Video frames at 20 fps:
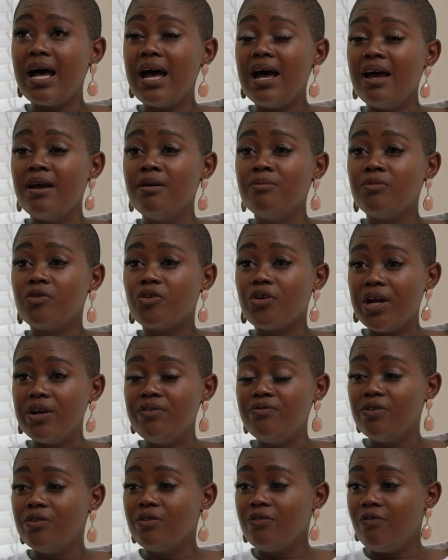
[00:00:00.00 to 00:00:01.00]
I'm
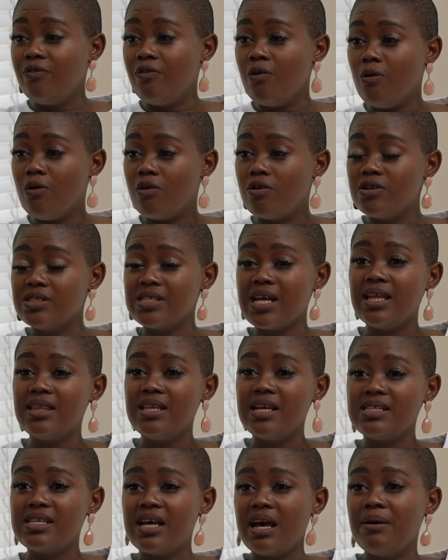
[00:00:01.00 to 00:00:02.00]
grateful for, because at
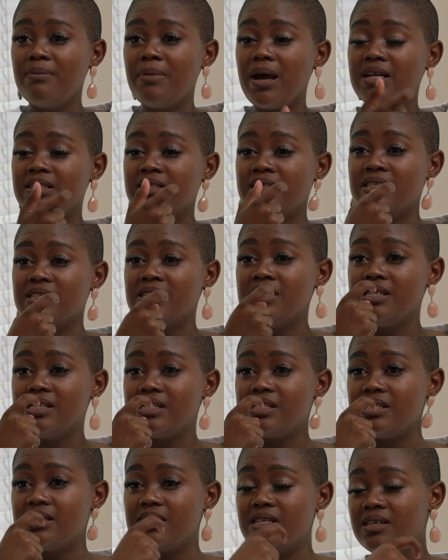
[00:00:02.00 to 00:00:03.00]
that time I didn't
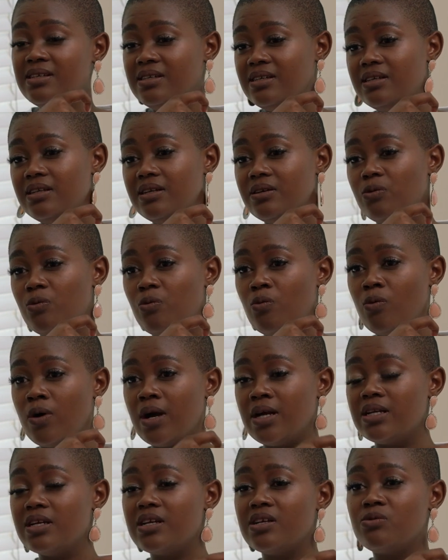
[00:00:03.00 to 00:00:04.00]
see
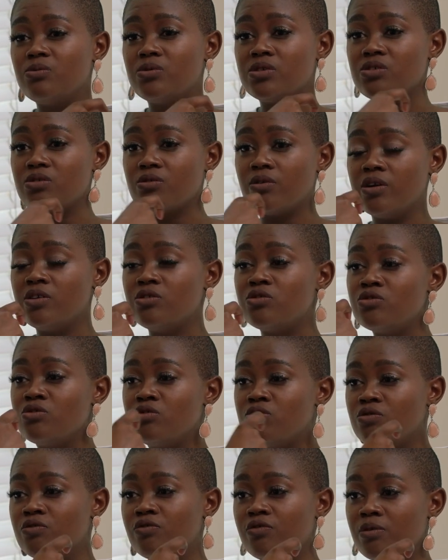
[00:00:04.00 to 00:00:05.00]
what it was going to
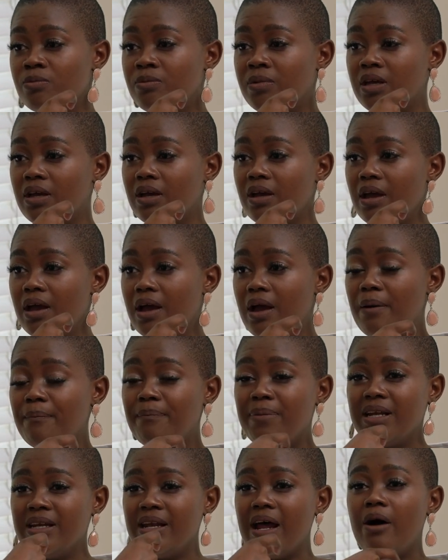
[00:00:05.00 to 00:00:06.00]
do for me.
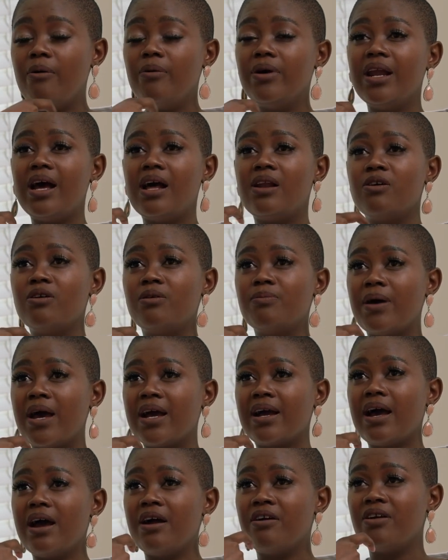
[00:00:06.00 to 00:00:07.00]
But now when I look
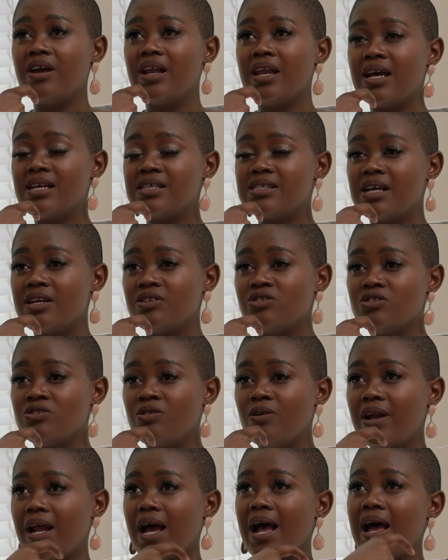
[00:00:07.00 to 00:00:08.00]
back, I realized that, you
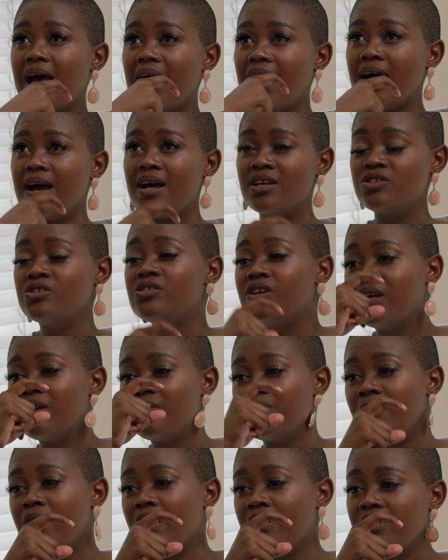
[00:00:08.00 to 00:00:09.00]
know what, I had to
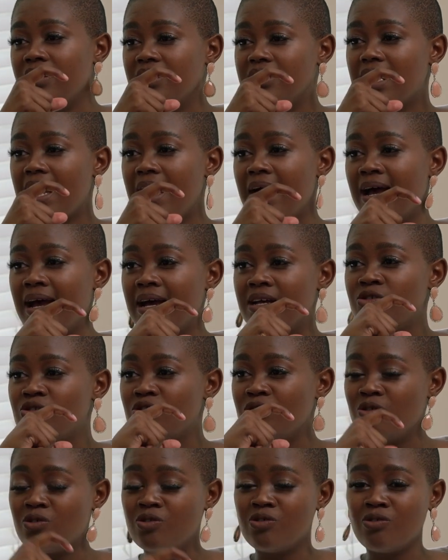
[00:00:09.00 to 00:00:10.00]
get married. I had
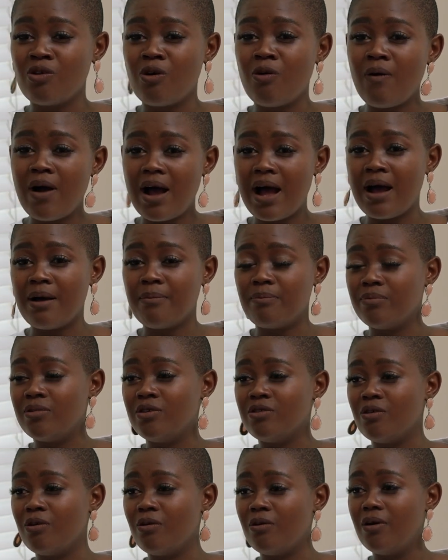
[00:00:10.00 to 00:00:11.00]
to grow up,
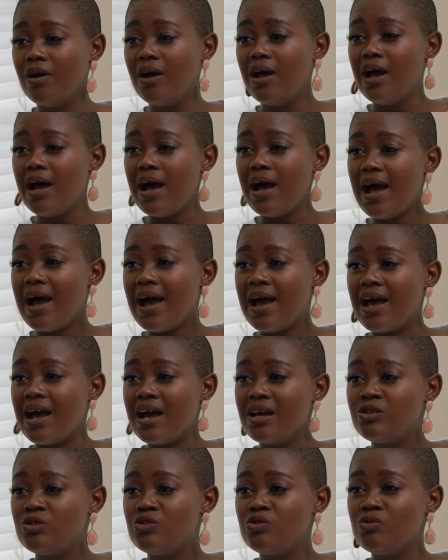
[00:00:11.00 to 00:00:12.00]
you know. I
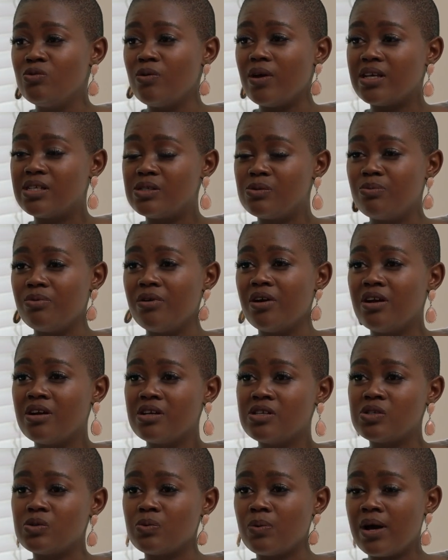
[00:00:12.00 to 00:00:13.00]
had to
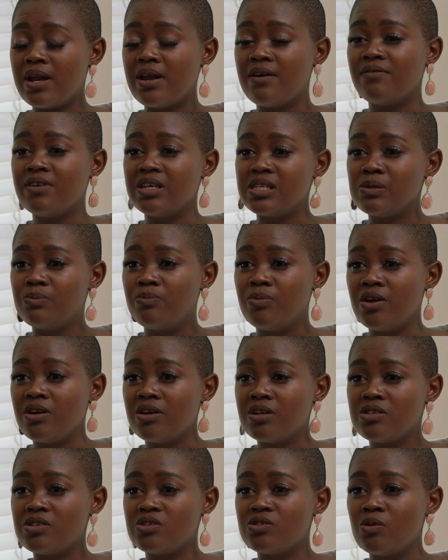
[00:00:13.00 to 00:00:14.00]
experience what I've
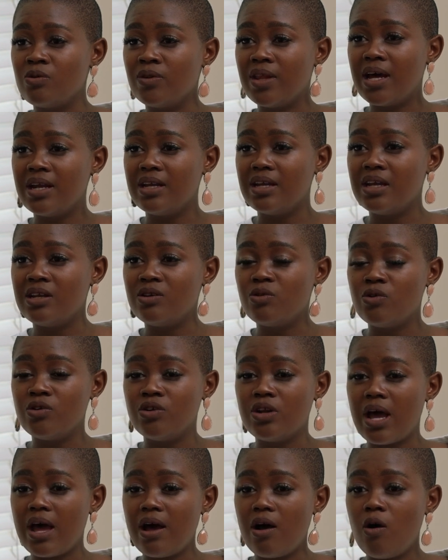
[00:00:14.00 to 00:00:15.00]
experienced so that it
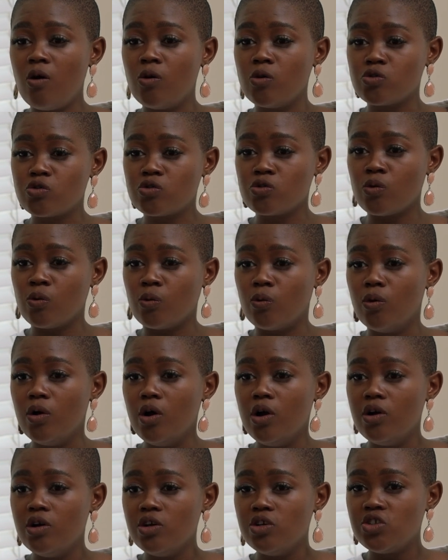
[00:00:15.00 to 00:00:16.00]
could also
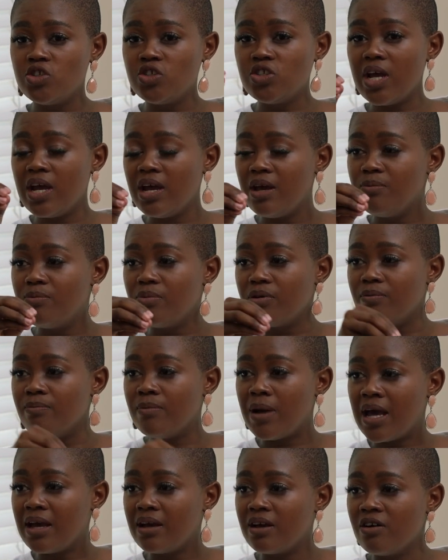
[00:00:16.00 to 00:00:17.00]
shape
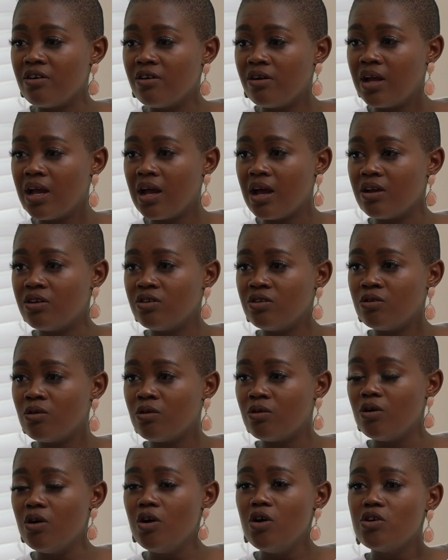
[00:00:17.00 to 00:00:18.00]
my career, you
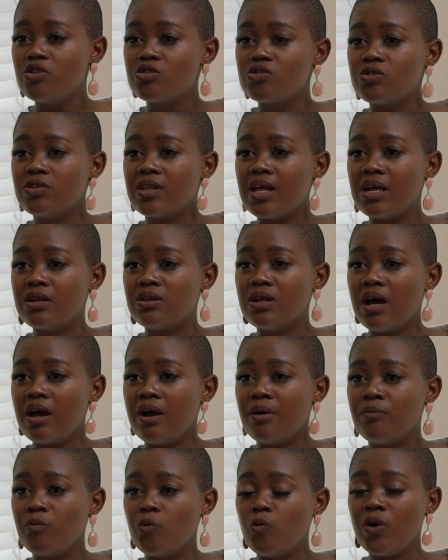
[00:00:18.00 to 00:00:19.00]
know, so that
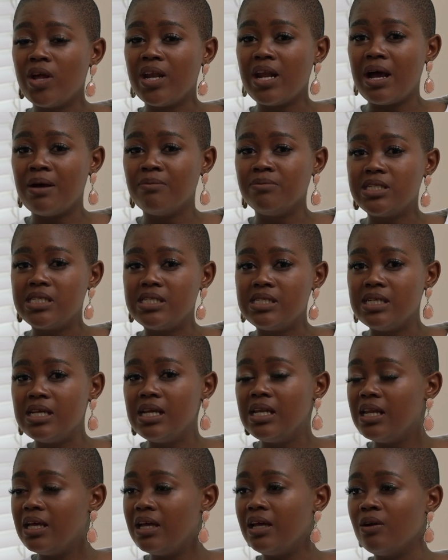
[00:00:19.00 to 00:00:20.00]
when I'm
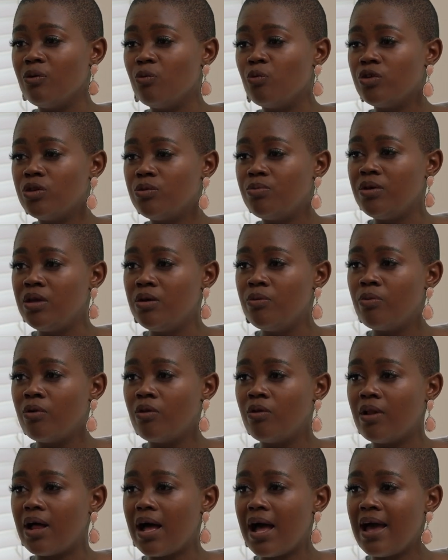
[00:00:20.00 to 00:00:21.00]
dealing with
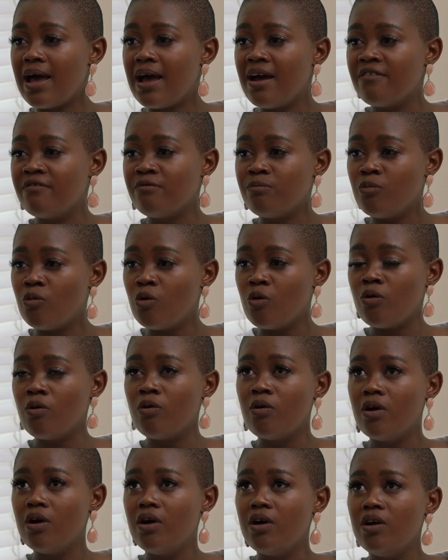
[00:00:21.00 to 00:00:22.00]
people, I have
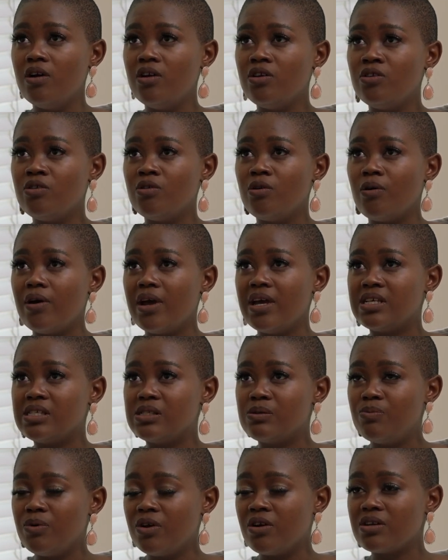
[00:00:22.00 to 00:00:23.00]
more, you know,
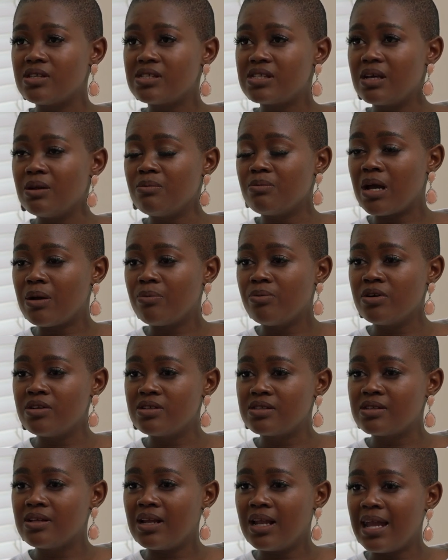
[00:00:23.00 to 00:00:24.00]
experience in my
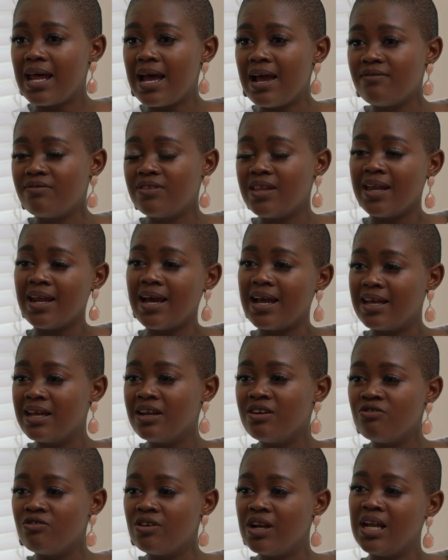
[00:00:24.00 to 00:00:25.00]
personal life that I
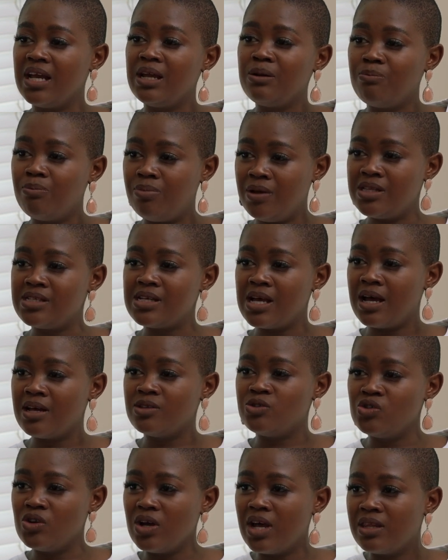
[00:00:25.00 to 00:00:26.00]
can relate
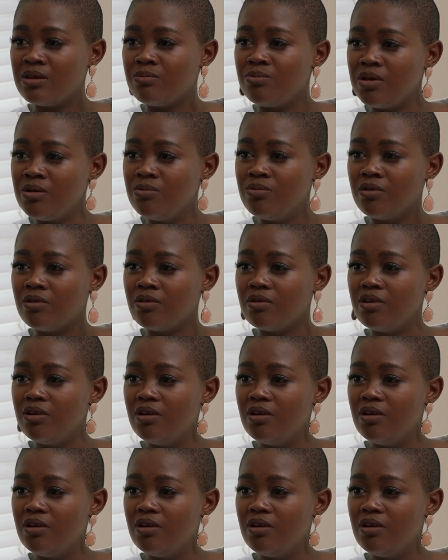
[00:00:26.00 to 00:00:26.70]
better to other people,